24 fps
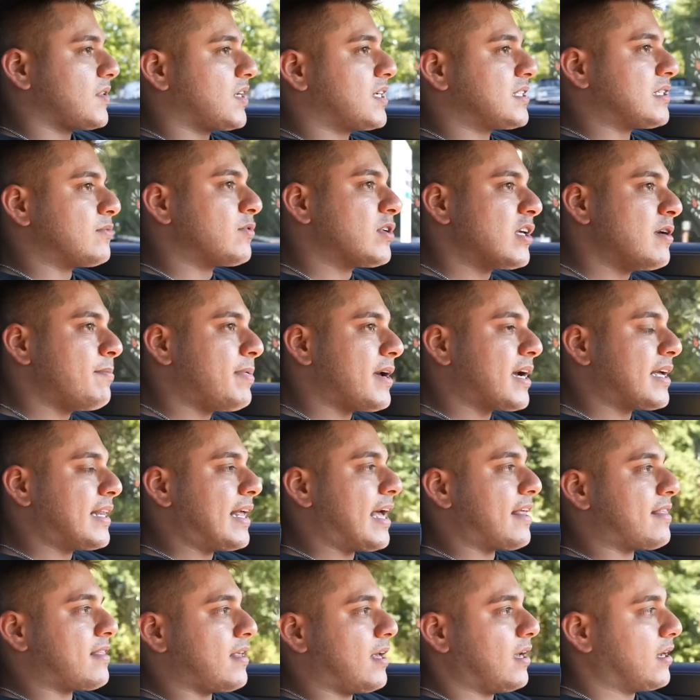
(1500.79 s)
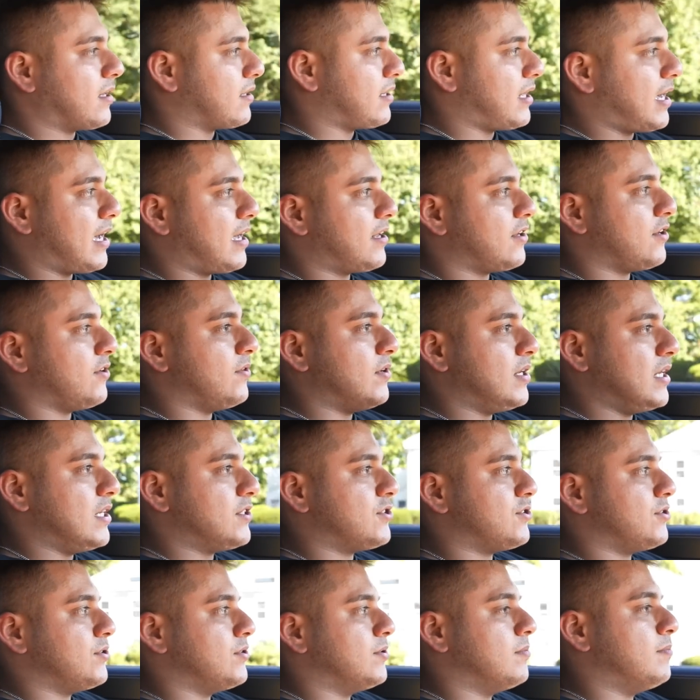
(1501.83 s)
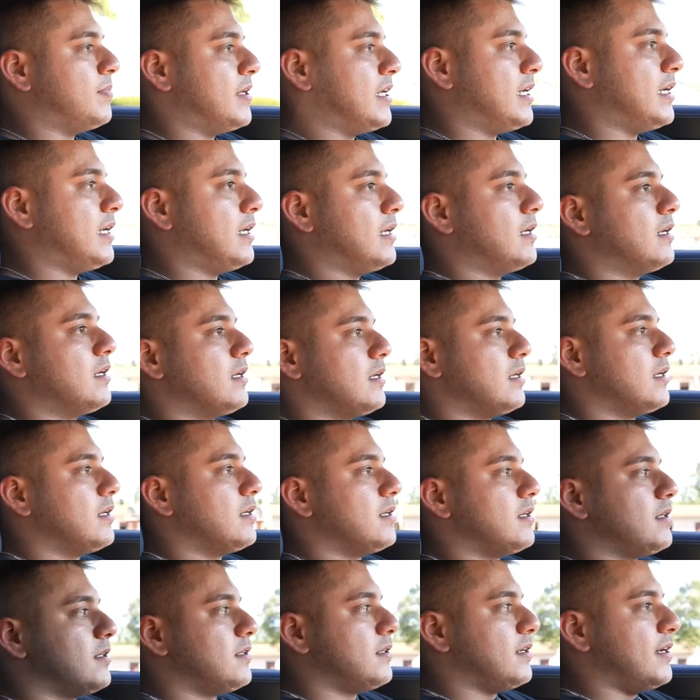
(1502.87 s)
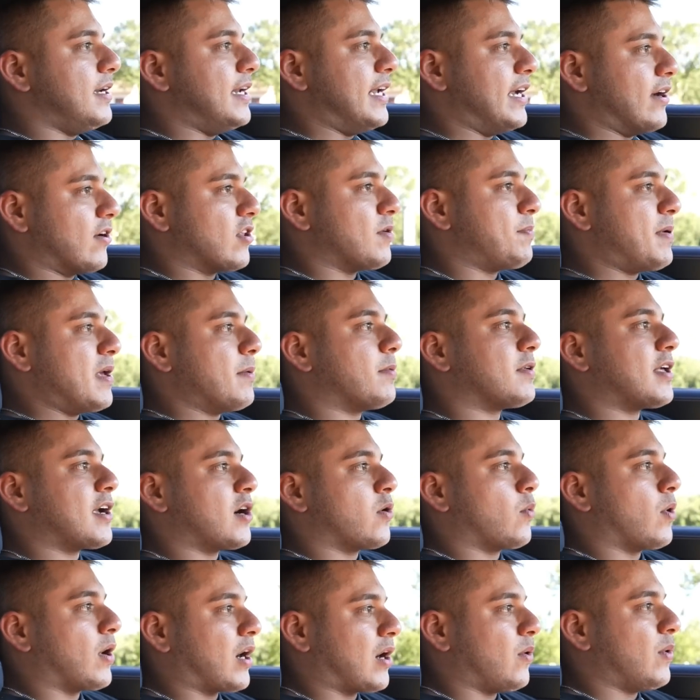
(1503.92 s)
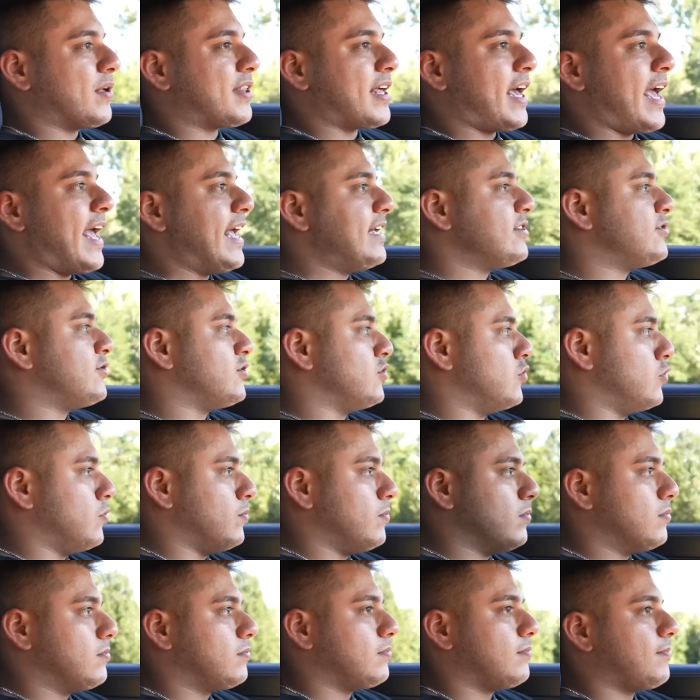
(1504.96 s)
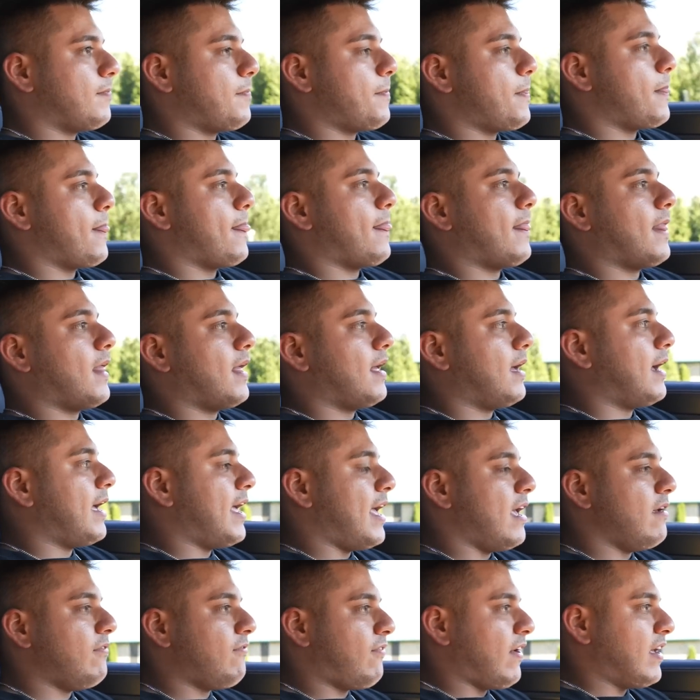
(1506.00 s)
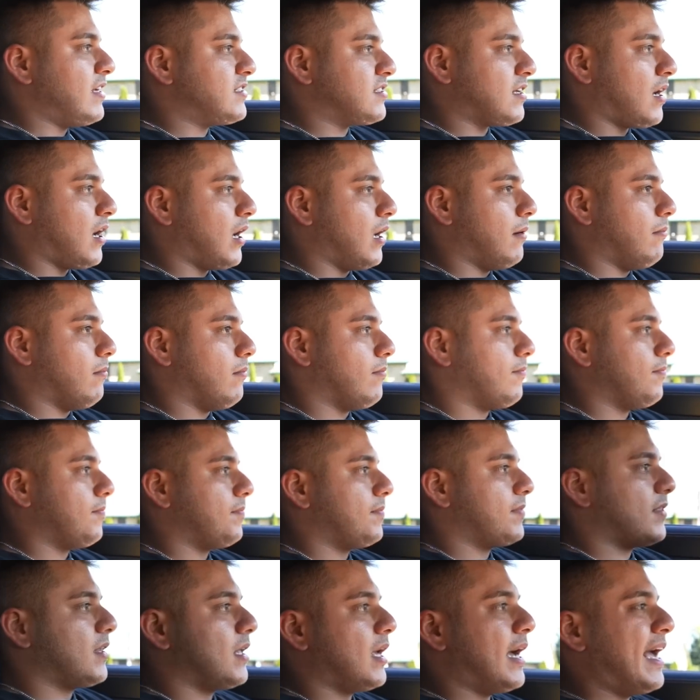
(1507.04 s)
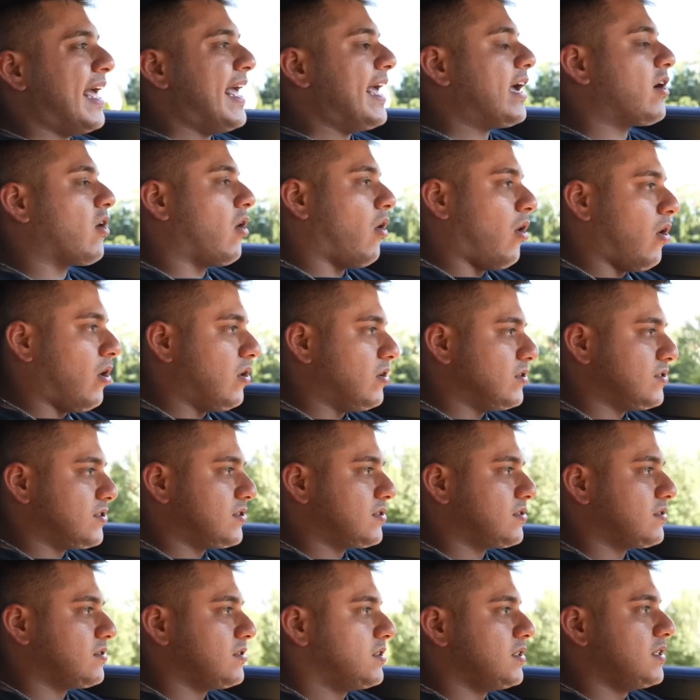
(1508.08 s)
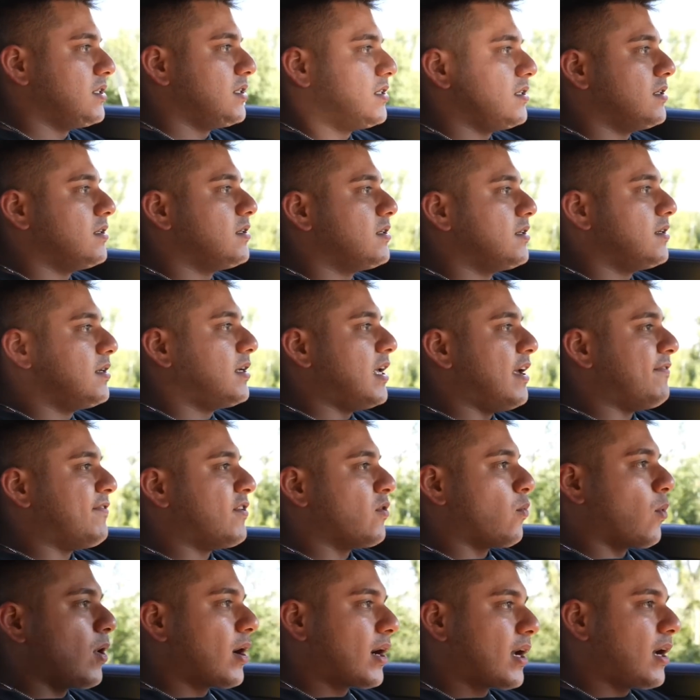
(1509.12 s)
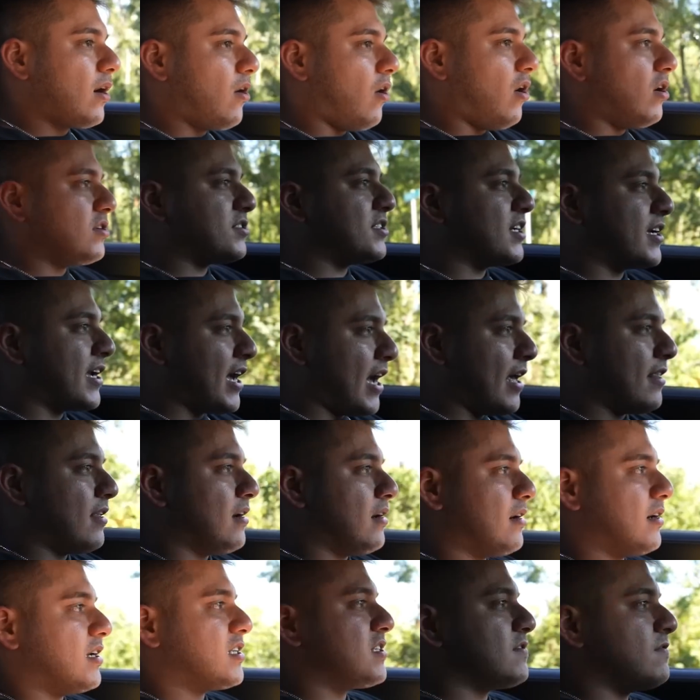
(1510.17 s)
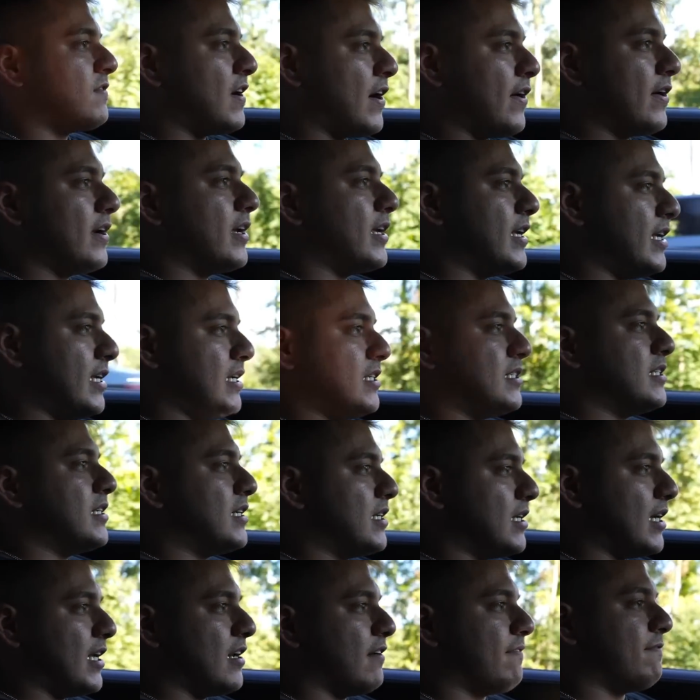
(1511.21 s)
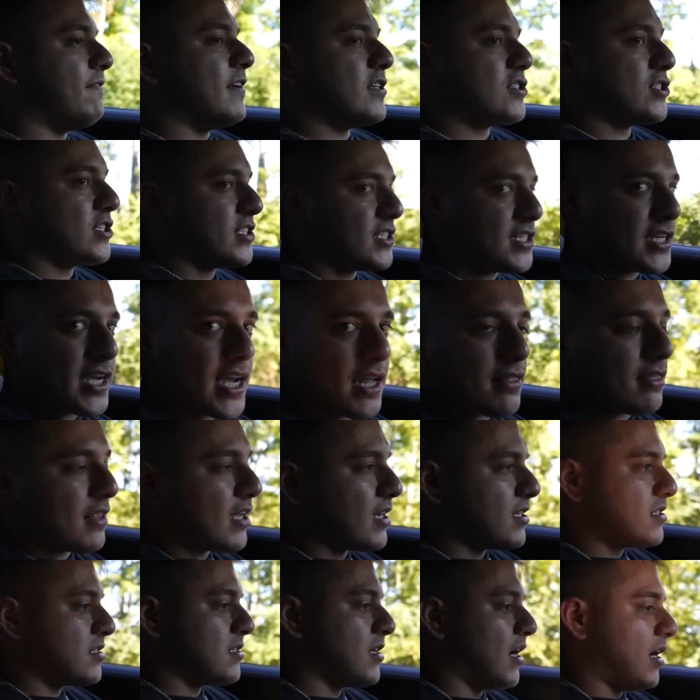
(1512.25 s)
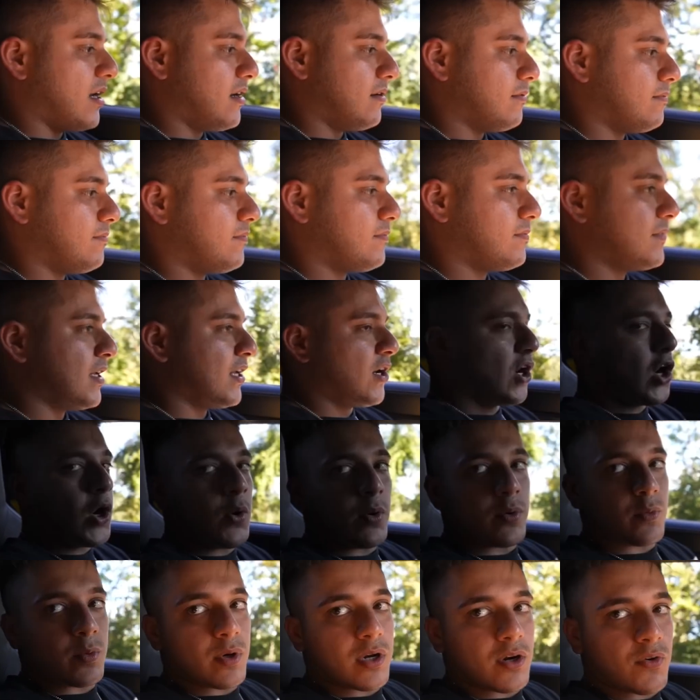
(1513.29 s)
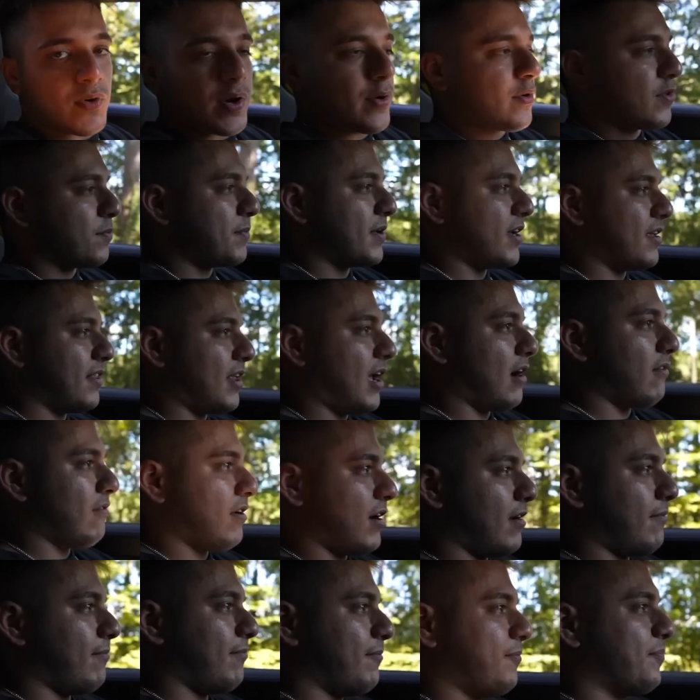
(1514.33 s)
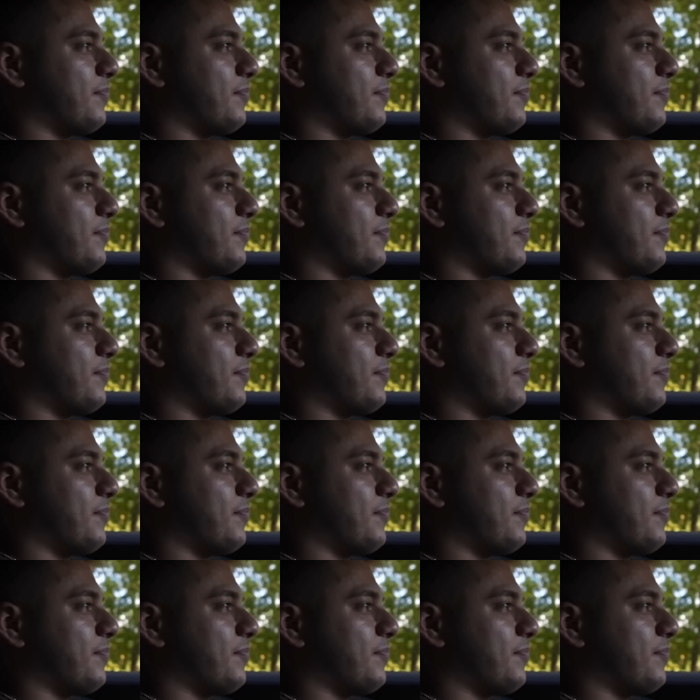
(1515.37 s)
Because I'm really big in that thing that you need to be near the people that you're working with. I hate Zoom, I hate FaceTime, I hate calls. If you're working all together, it's very easy and efficient to get things done. And Owen would agree with me on that, right?